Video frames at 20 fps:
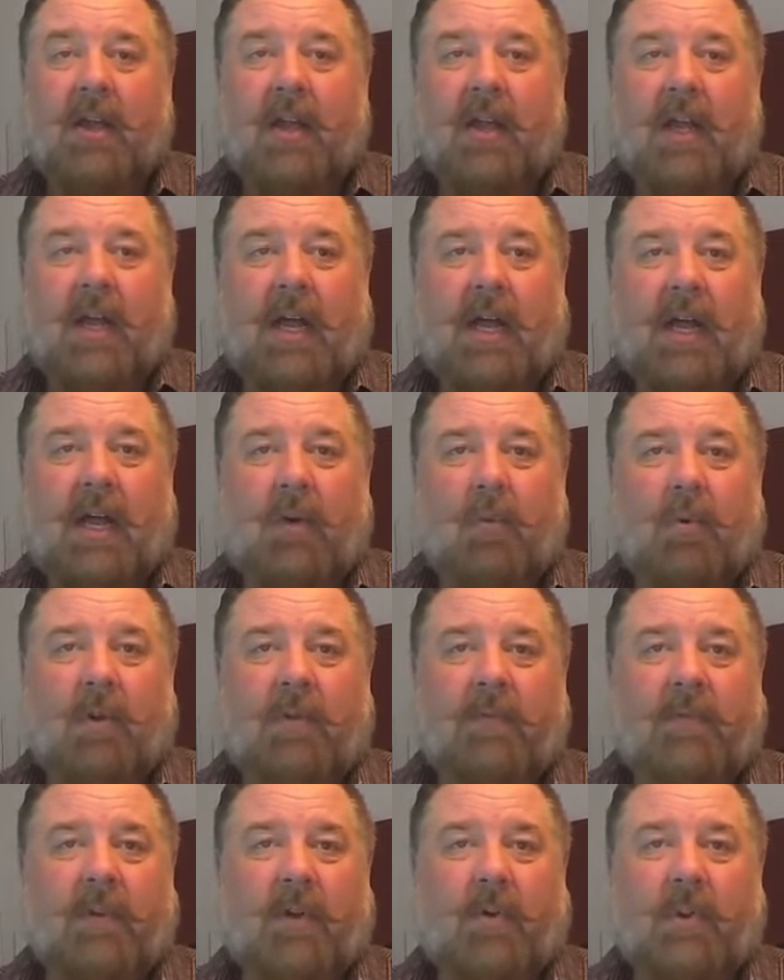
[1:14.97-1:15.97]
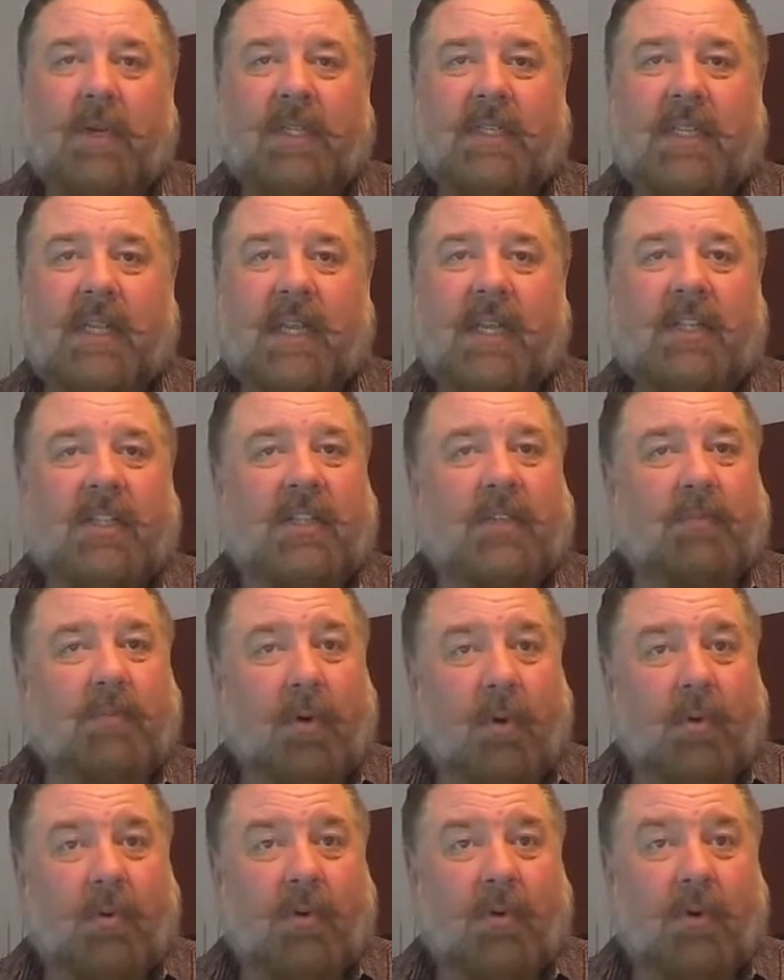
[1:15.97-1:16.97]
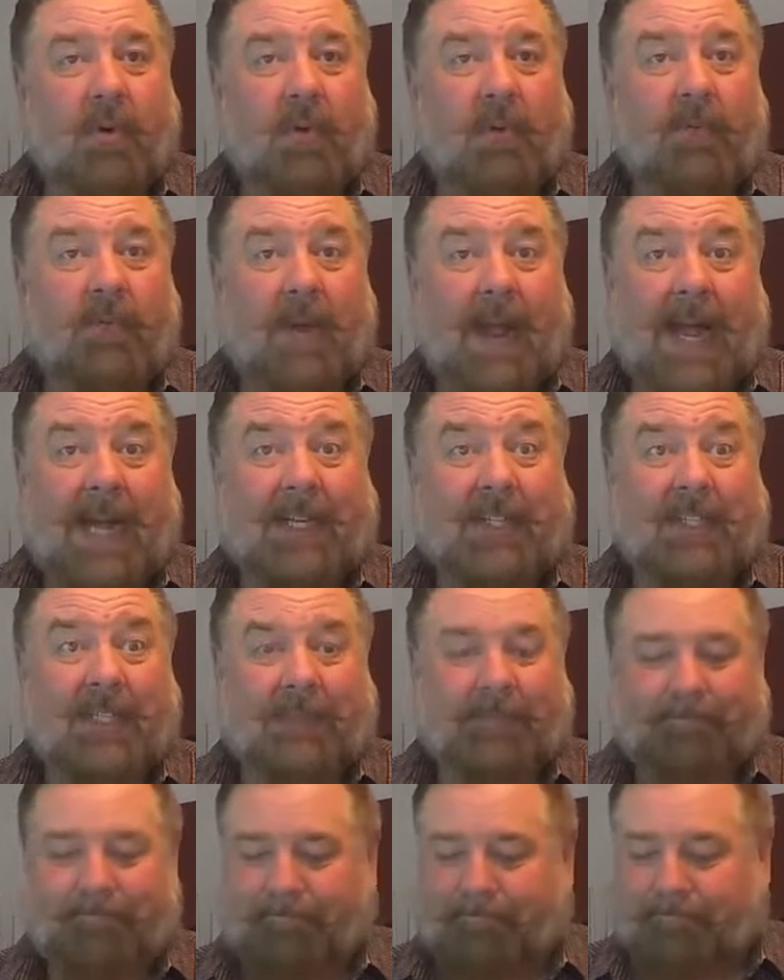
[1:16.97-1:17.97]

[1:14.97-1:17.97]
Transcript: a Woodinville Whiskey Smoked Old Fashioned.